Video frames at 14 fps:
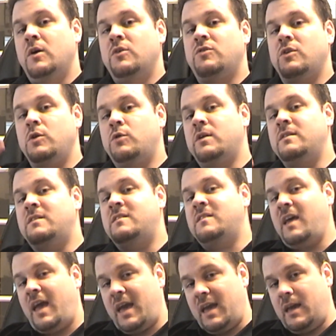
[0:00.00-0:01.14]
So you could
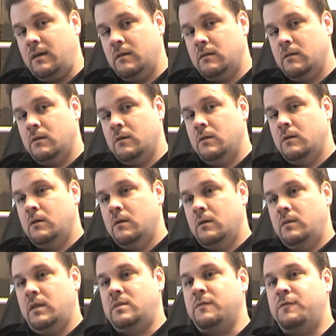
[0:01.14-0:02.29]
say
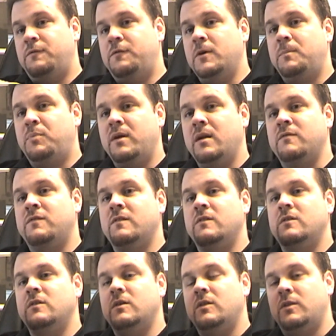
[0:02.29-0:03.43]
that the
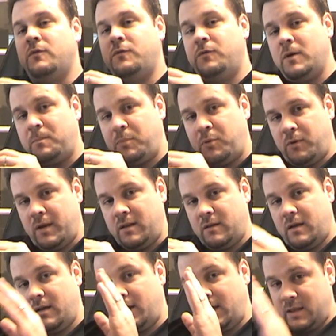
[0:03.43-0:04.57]
footprint,
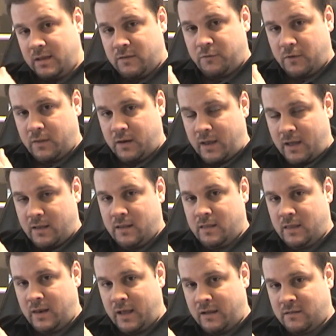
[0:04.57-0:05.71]
at least for the
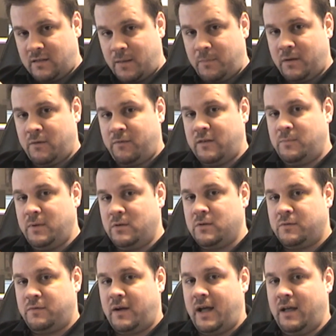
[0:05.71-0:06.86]
next step interface builder
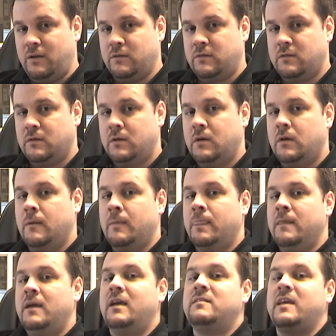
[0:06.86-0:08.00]
files,
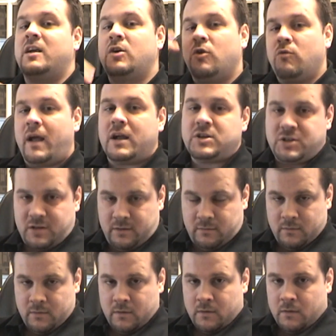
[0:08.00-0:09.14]
is a correction
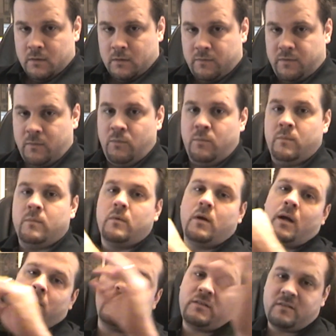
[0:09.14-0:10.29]
from
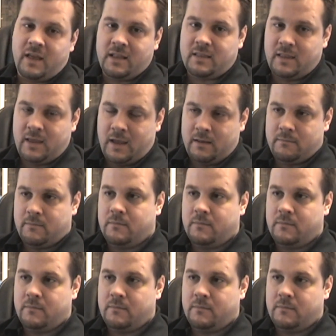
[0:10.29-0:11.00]
a mistake that